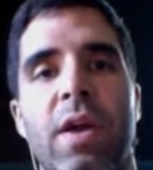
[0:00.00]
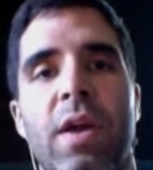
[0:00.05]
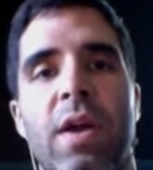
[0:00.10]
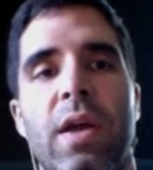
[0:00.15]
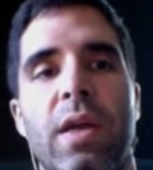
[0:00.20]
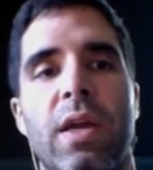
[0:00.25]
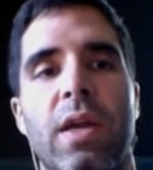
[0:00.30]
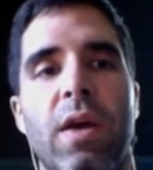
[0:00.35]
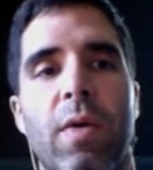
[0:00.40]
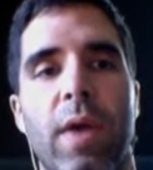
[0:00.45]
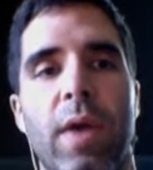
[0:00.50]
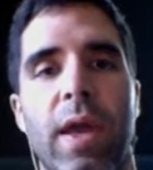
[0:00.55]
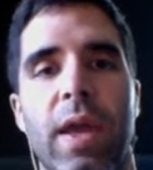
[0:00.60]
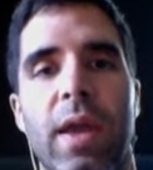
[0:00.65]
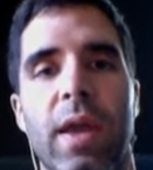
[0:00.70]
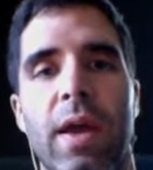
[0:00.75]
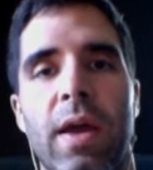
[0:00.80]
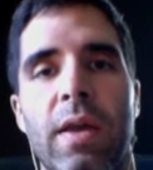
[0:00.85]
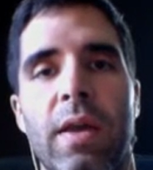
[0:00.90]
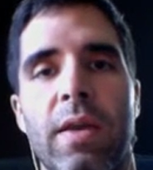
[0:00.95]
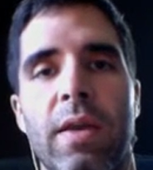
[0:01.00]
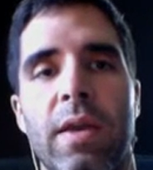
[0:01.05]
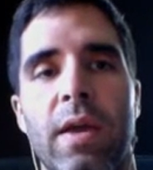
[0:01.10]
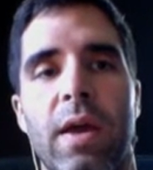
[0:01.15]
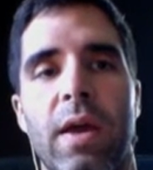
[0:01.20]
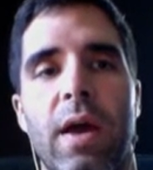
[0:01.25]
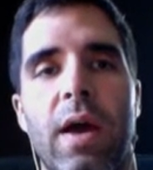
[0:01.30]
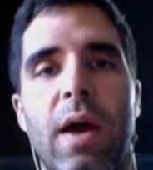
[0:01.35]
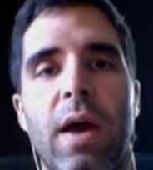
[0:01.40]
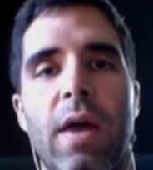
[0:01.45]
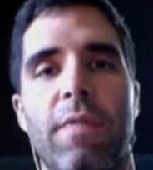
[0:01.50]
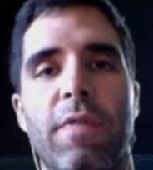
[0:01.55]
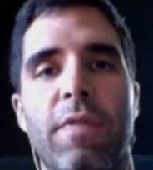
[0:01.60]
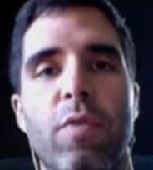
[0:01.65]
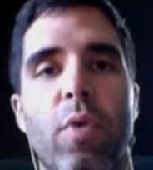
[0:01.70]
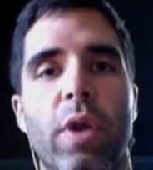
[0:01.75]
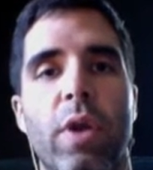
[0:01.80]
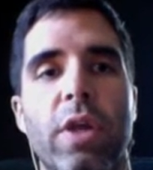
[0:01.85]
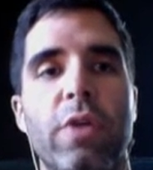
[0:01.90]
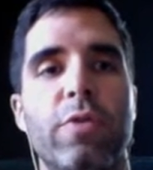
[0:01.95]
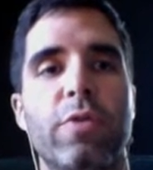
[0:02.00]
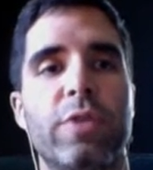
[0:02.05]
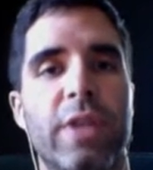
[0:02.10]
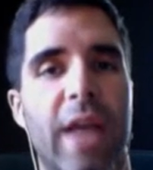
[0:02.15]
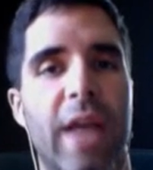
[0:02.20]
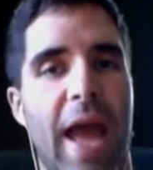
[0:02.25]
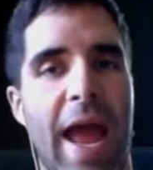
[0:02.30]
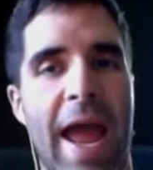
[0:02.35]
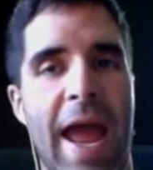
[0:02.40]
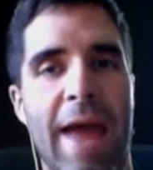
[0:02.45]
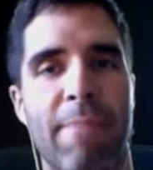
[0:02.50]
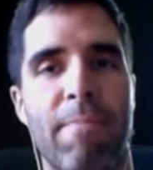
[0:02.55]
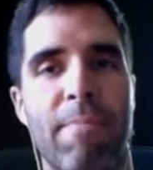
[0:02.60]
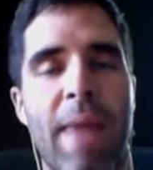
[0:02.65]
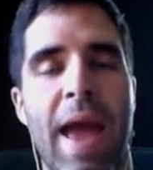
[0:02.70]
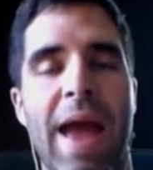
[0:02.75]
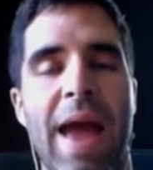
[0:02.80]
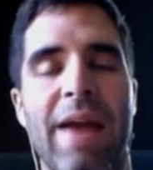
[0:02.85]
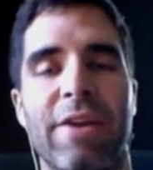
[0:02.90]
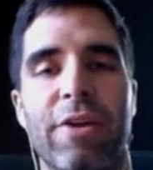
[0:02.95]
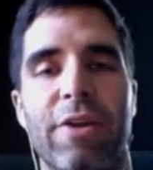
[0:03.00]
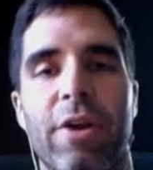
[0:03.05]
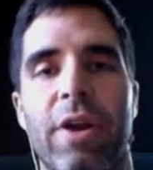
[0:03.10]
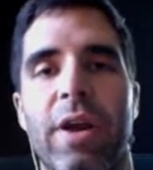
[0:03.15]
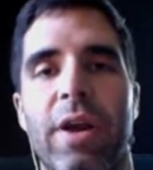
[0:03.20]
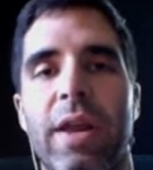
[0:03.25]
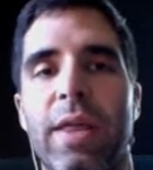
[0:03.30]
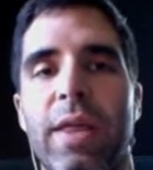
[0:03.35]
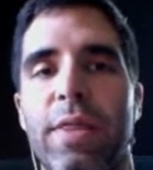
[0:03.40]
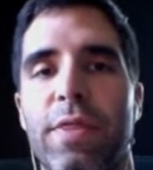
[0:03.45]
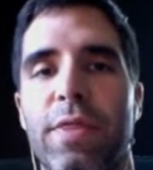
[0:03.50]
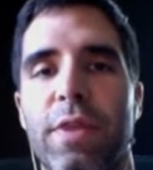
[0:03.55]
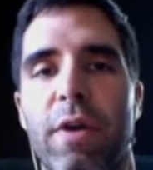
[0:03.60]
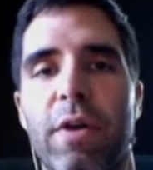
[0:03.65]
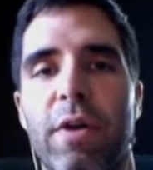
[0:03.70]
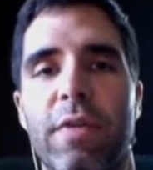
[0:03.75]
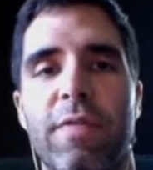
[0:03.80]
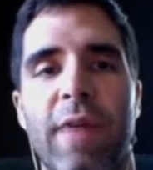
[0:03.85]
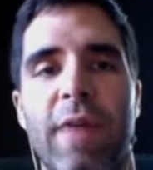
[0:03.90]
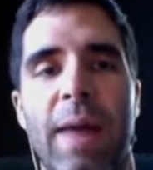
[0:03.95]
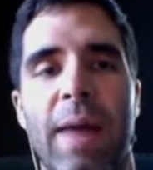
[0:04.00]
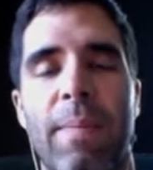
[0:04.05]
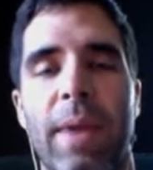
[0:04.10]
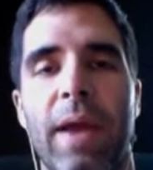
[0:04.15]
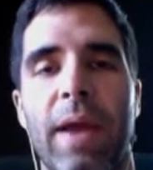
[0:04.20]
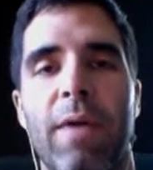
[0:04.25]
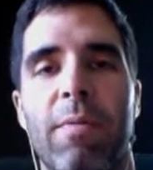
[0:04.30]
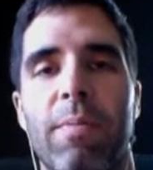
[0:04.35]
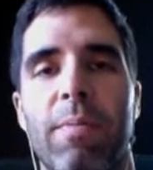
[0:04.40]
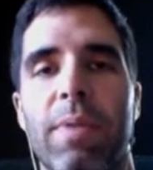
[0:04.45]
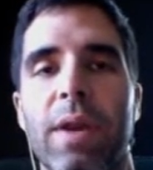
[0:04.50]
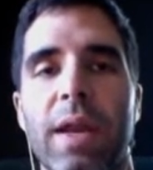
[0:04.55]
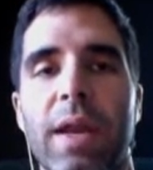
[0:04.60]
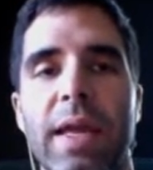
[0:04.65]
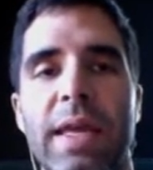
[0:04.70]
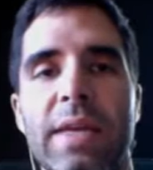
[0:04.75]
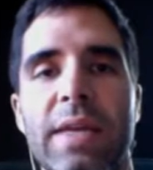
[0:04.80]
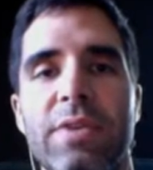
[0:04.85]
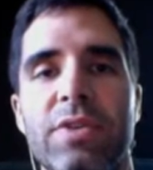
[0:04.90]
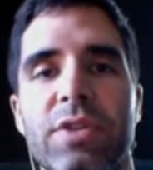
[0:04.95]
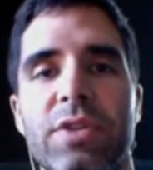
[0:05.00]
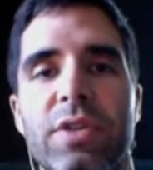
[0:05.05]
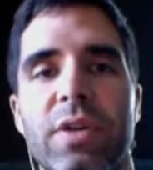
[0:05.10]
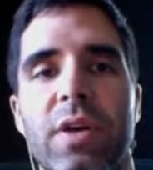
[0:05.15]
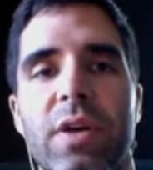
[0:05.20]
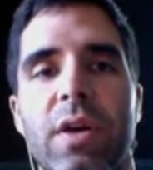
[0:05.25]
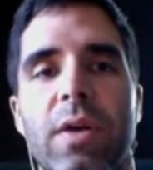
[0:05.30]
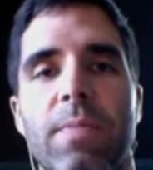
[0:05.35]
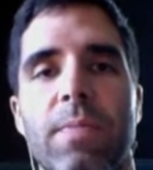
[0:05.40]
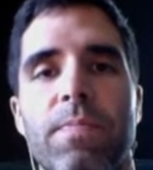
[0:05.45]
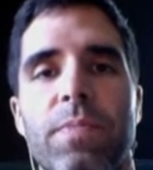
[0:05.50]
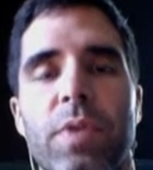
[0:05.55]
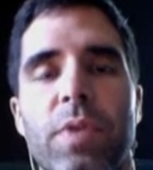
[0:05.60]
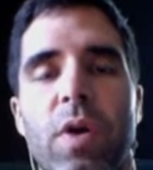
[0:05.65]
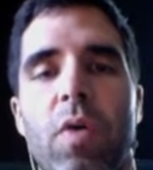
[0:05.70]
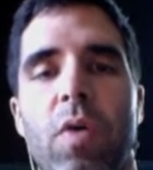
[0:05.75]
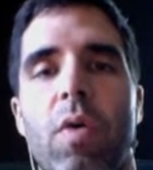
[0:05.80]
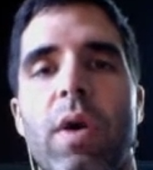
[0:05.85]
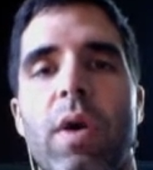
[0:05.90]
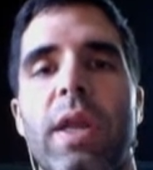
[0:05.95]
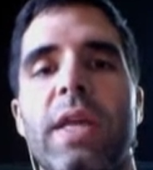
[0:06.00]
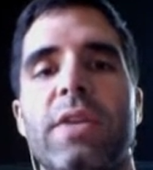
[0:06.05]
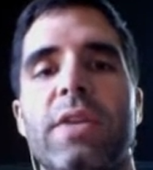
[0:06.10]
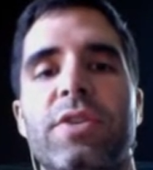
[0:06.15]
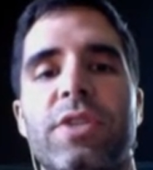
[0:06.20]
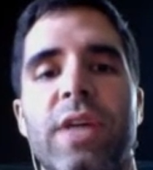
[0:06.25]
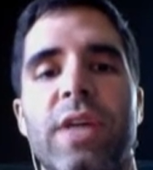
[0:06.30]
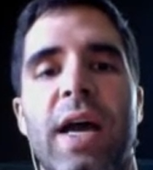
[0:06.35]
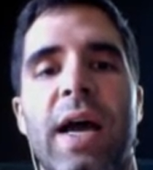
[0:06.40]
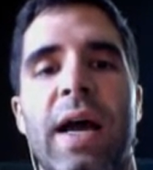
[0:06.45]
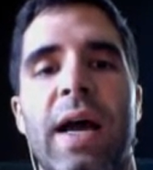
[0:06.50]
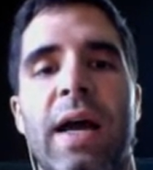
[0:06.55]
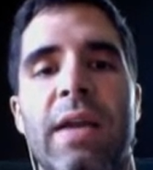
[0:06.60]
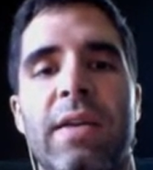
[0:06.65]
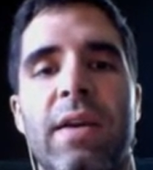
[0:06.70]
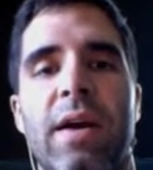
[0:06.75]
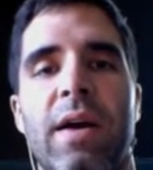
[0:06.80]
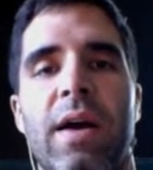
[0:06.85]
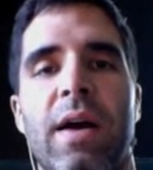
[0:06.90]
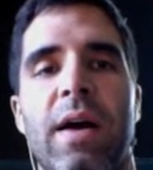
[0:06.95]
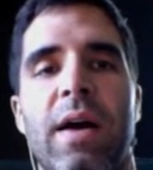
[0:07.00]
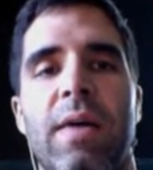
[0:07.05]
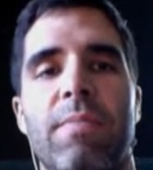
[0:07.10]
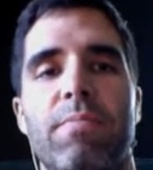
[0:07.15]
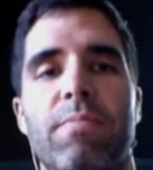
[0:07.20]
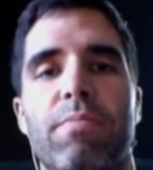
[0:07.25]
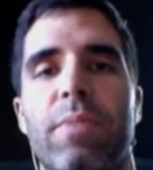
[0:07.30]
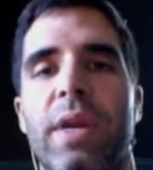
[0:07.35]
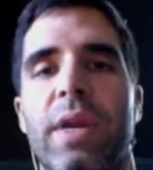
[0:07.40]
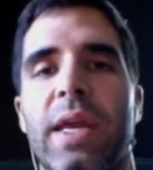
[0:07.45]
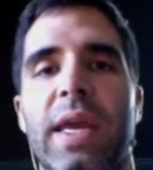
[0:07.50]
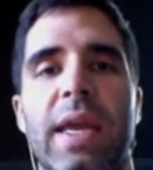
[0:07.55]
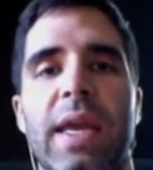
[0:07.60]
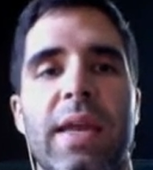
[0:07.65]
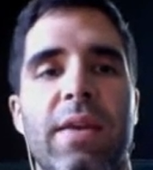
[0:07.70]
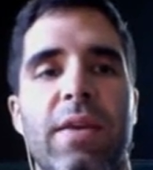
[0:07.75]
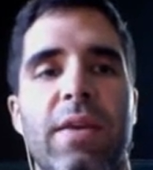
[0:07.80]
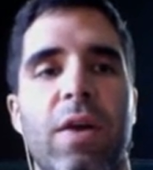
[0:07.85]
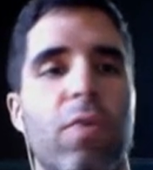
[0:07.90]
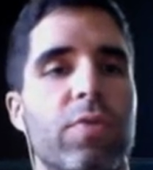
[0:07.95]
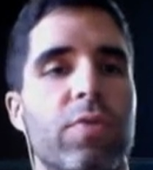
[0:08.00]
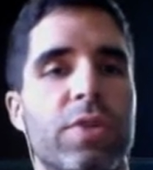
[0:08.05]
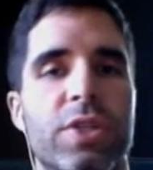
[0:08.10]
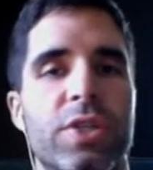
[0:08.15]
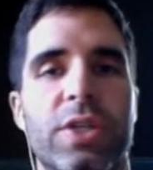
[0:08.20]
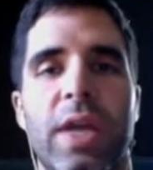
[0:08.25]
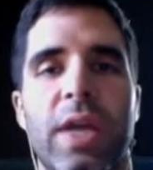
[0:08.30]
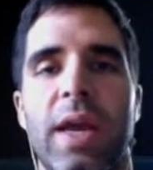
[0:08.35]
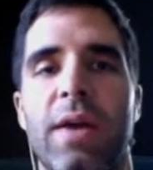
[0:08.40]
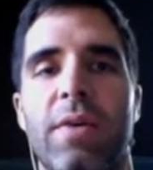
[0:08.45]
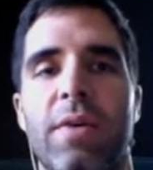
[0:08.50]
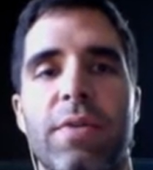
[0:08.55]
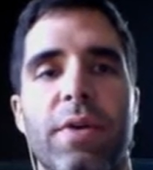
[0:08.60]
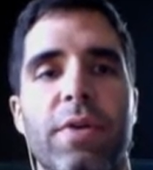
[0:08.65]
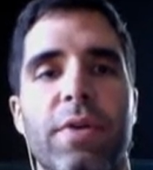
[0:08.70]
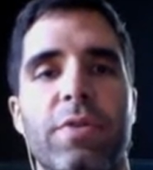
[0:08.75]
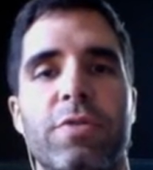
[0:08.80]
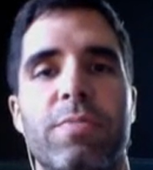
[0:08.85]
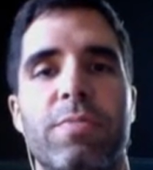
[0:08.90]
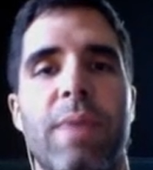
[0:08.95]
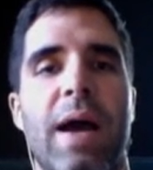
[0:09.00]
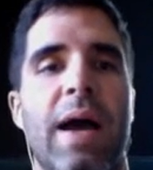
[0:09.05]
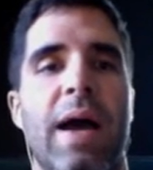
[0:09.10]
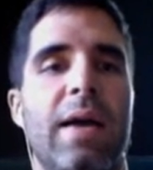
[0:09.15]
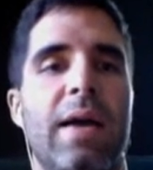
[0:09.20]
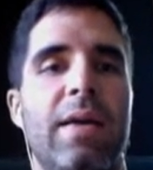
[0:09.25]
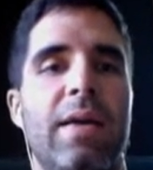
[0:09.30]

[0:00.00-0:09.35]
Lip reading: go ahead. If you want to use an ab mat, you're going to need 35-pound plates on each side. But again, don't scale those by